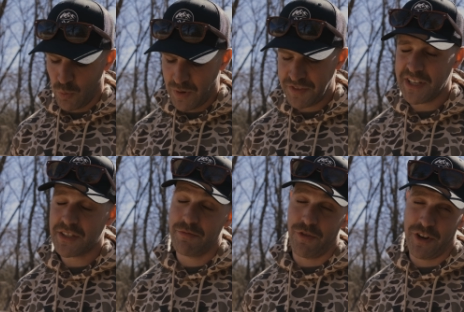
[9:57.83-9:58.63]
We've
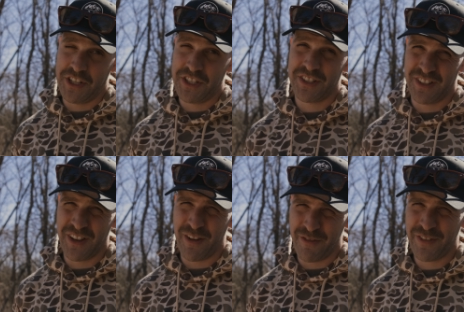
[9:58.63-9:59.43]
seen some footage
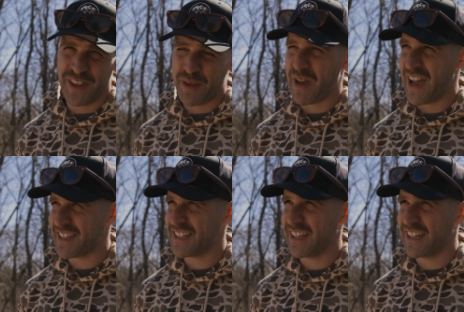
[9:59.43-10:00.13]
of in the past,